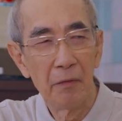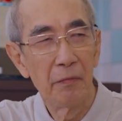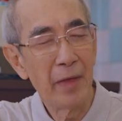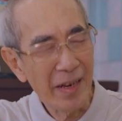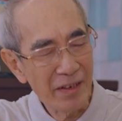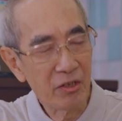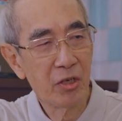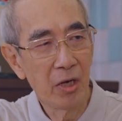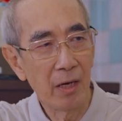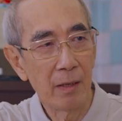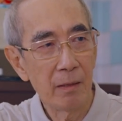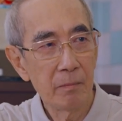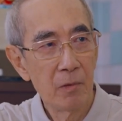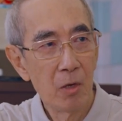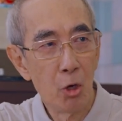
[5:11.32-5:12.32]
That
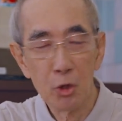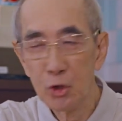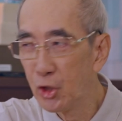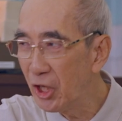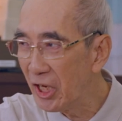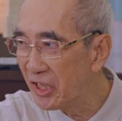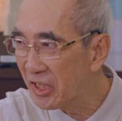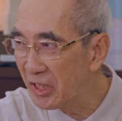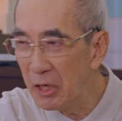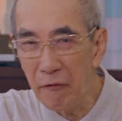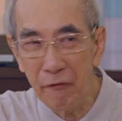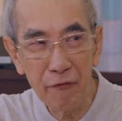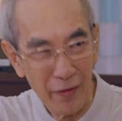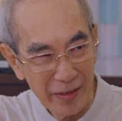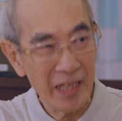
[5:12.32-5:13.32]
girl, she is still
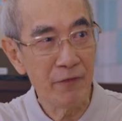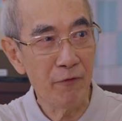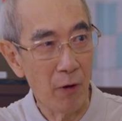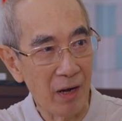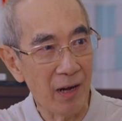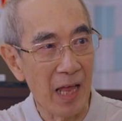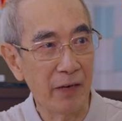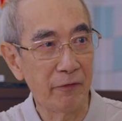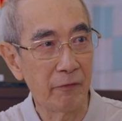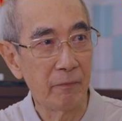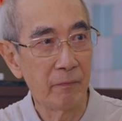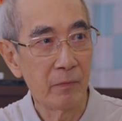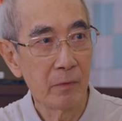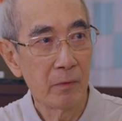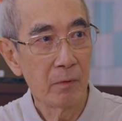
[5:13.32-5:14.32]
fighting for her life.
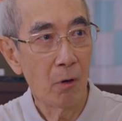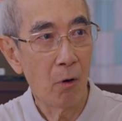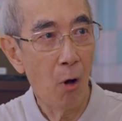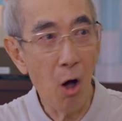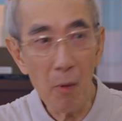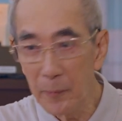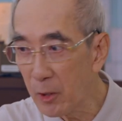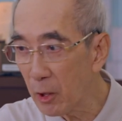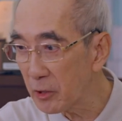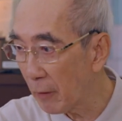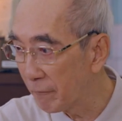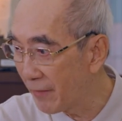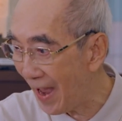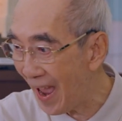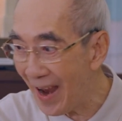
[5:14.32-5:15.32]
all because
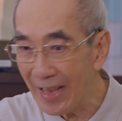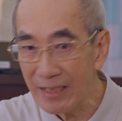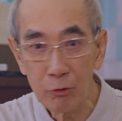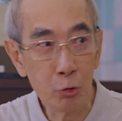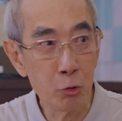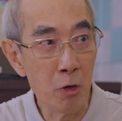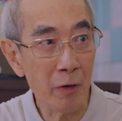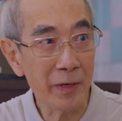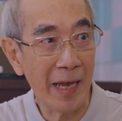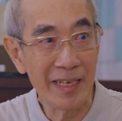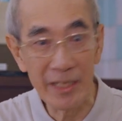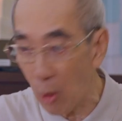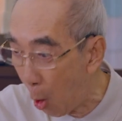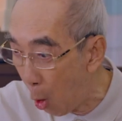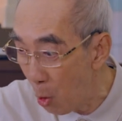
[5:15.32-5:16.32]
of the Alex could not get
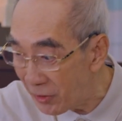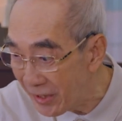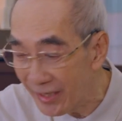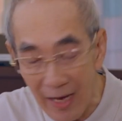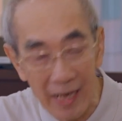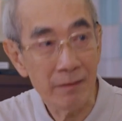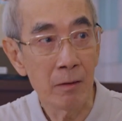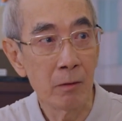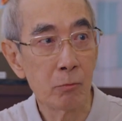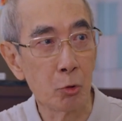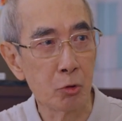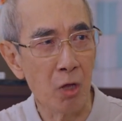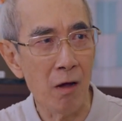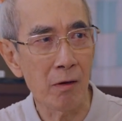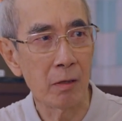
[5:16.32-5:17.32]
his own son
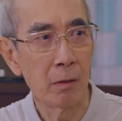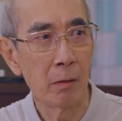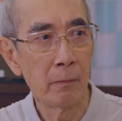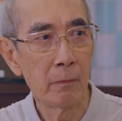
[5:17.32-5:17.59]
to talk.